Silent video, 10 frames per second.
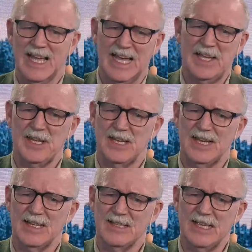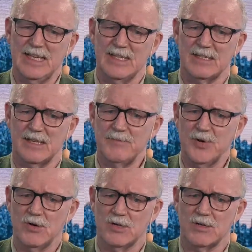And I think it's
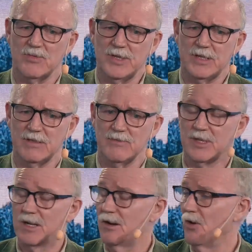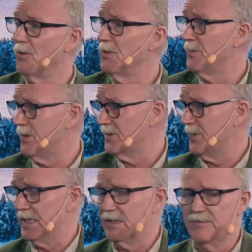important with the global
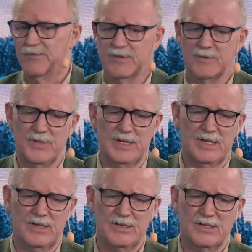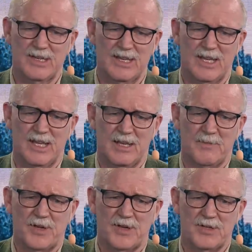perspective, because
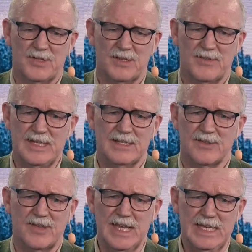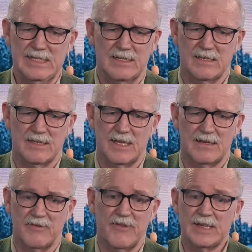these are things that
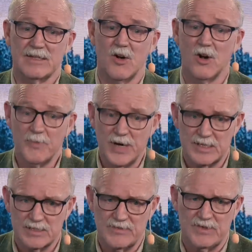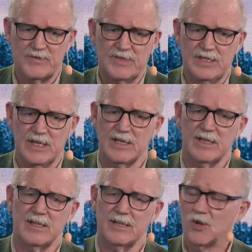affects all parts of
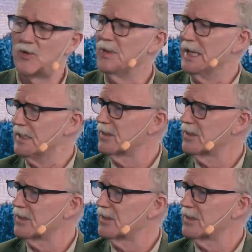society globally.